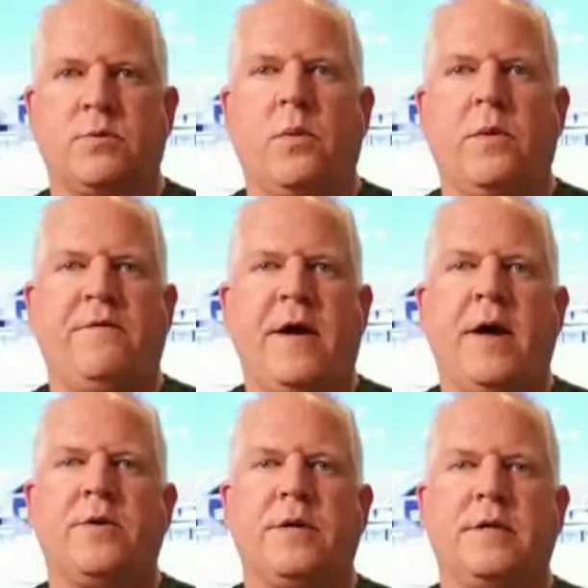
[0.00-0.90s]
What we
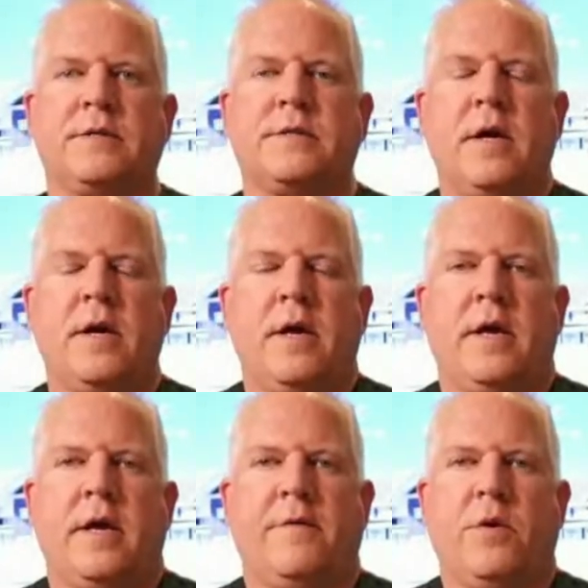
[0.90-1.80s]
found is
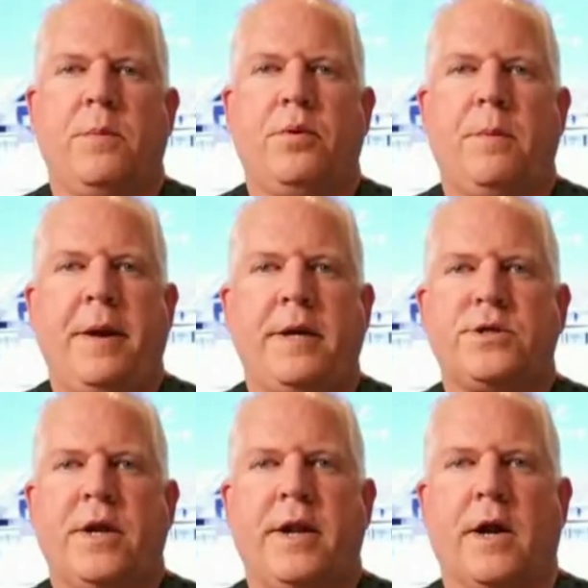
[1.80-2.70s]
if we put a
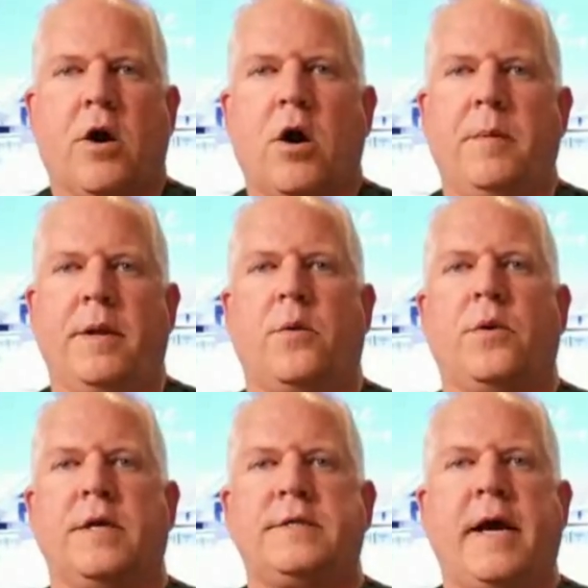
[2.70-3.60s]
patient in a garment, a
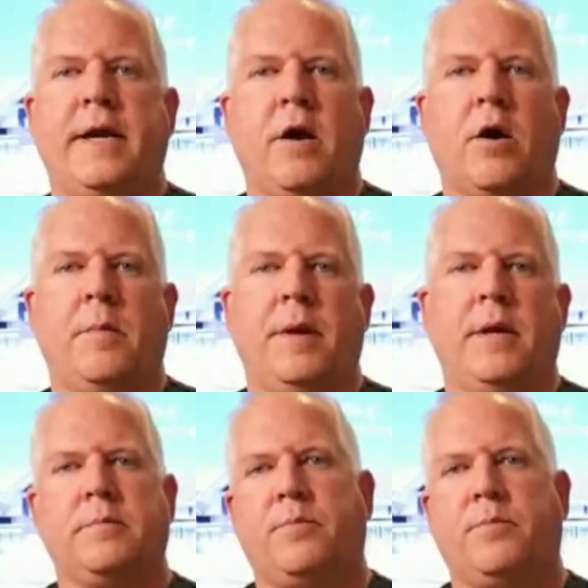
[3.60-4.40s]
really tight garment,